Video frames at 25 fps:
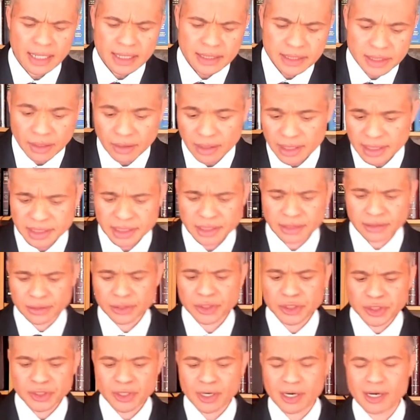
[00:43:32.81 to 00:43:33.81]
So listen
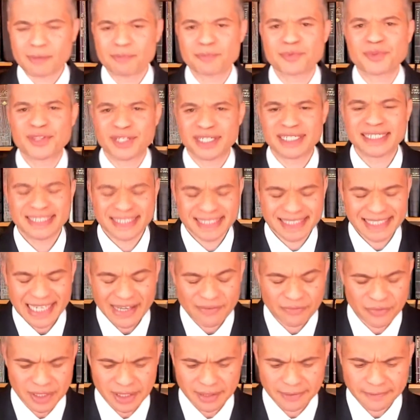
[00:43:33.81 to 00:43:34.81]
to Psalm
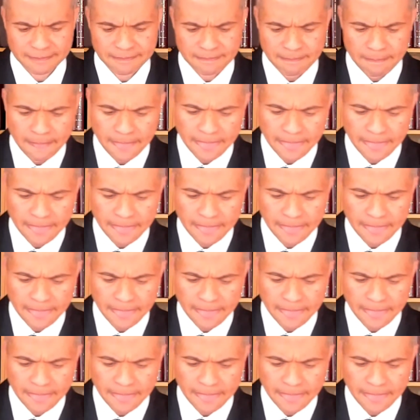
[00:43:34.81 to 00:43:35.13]
37,